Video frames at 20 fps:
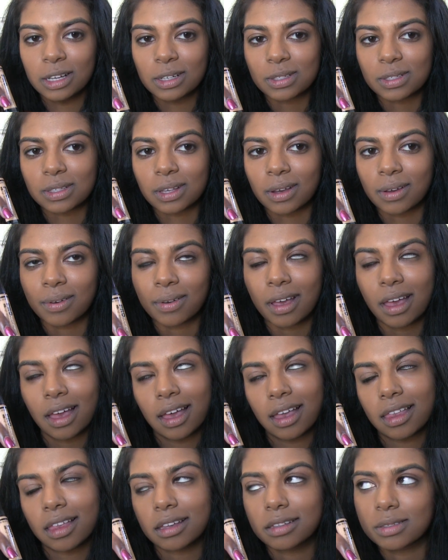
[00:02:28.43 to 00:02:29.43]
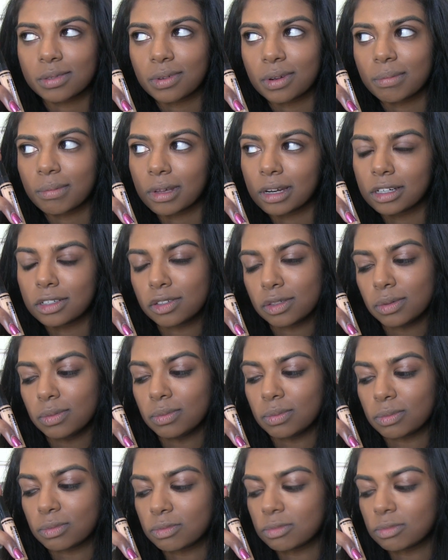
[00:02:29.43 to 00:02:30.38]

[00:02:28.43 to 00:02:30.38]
so that's what I'm gonna do.